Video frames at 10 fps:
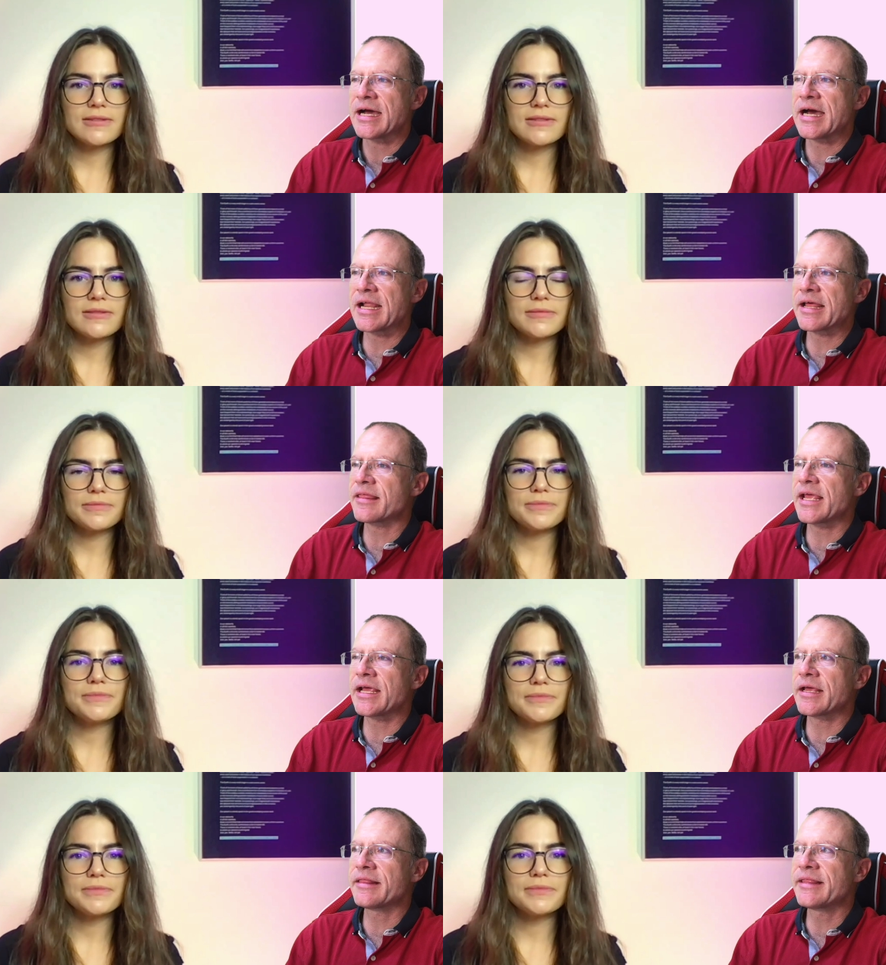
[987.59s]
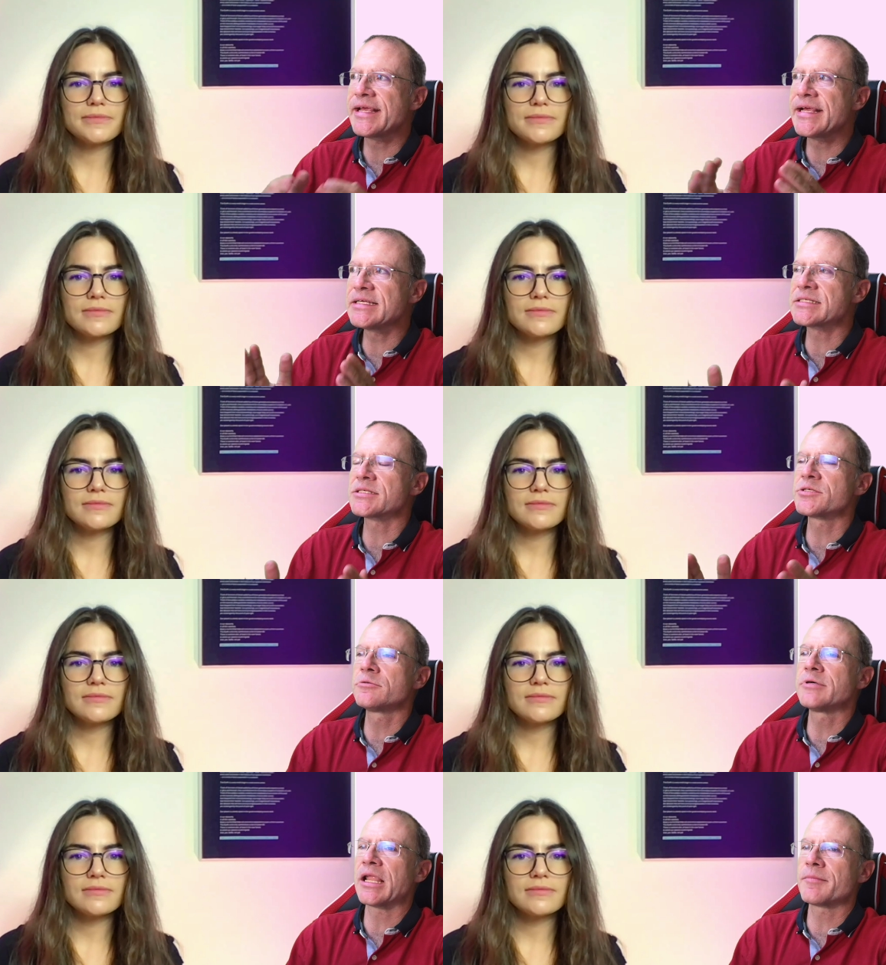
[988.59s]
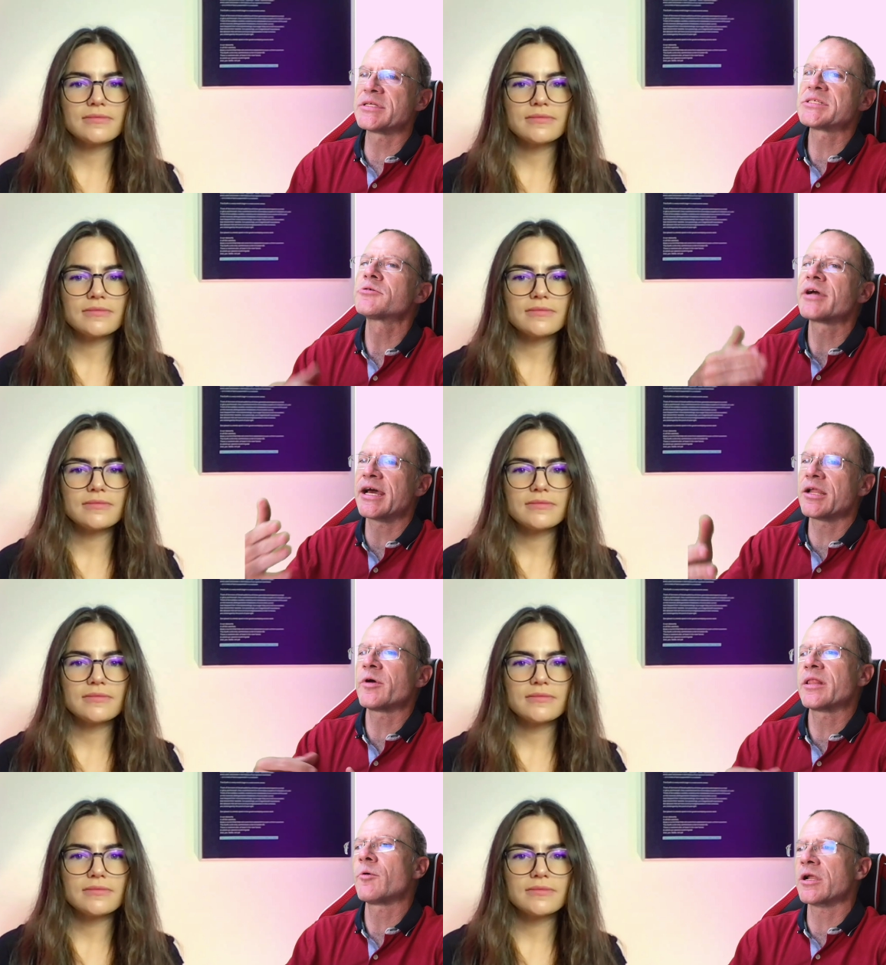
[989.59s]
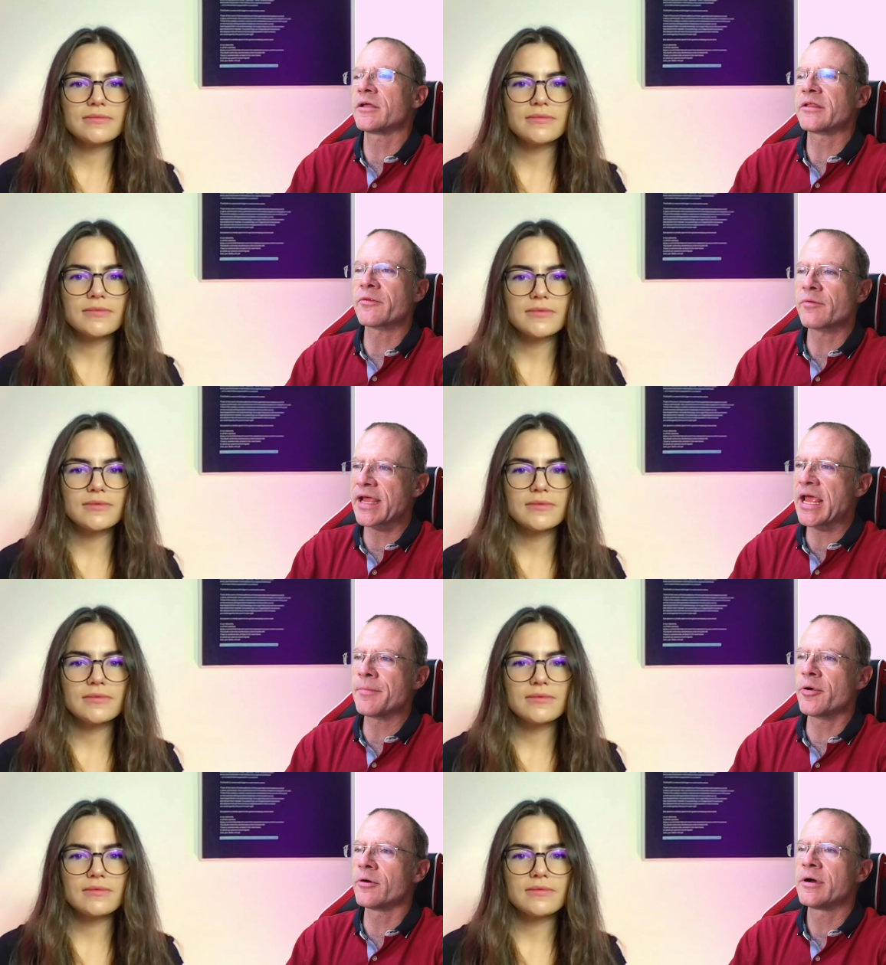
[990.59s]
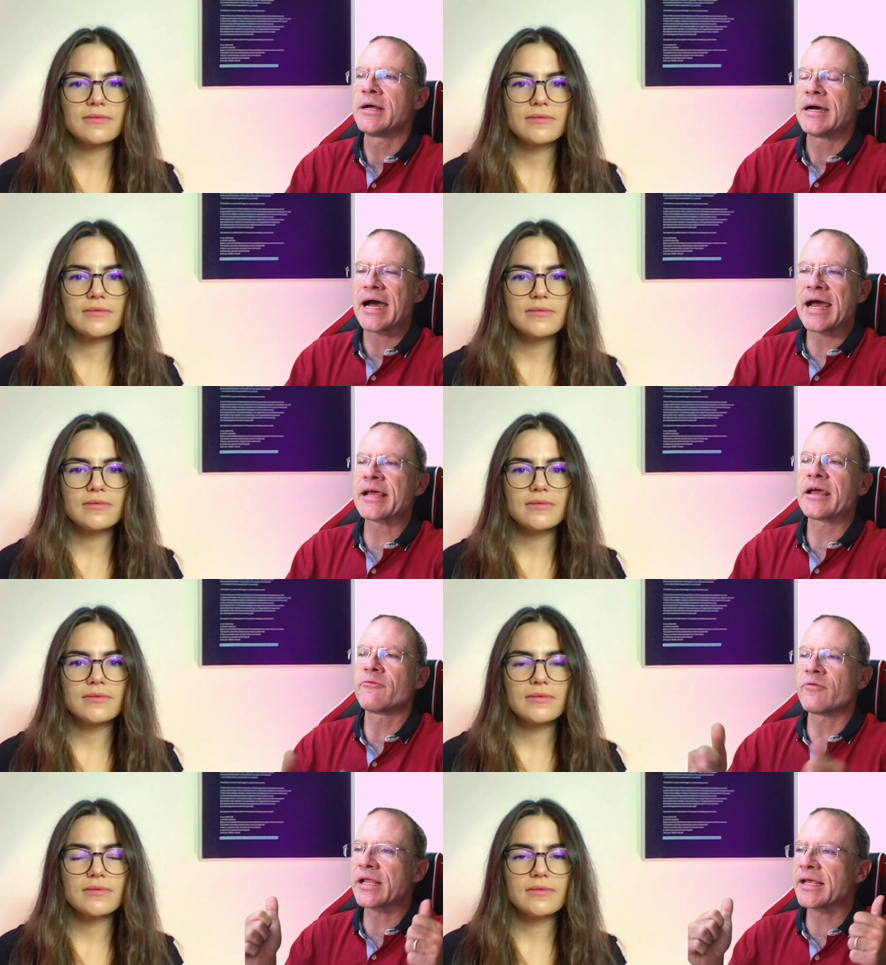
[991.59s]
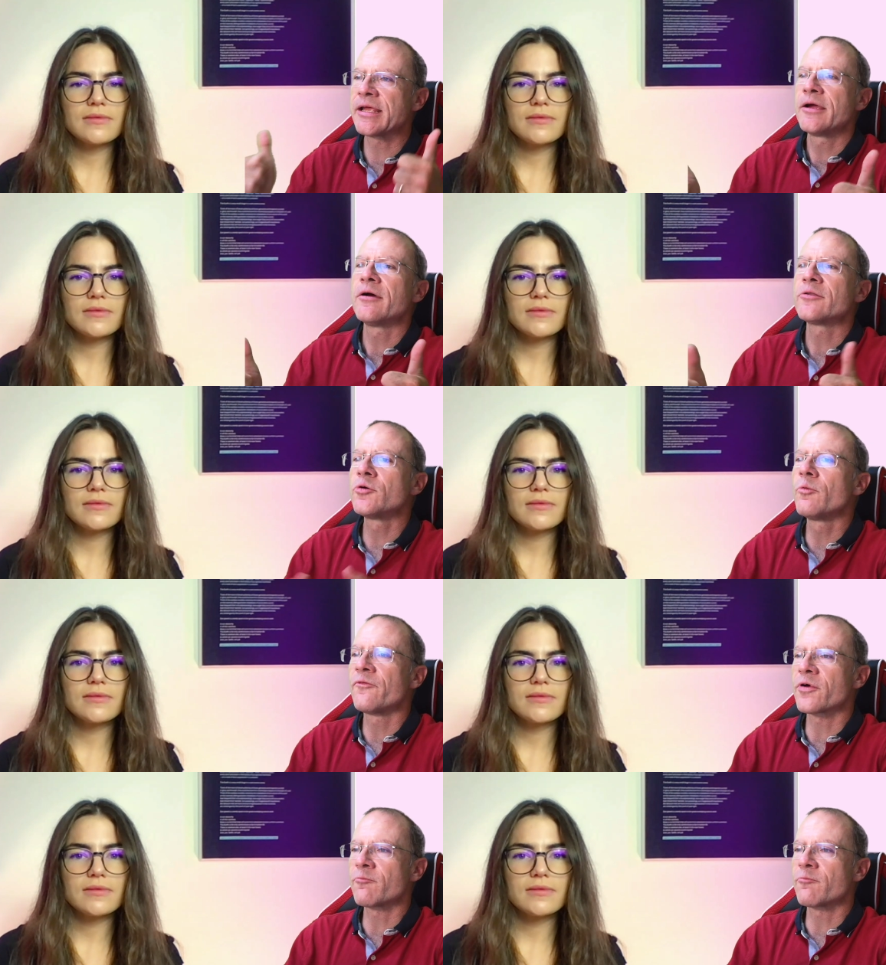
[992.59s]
Speaker 1: And I think these two elements together with the one oh three A P O, I can really to, for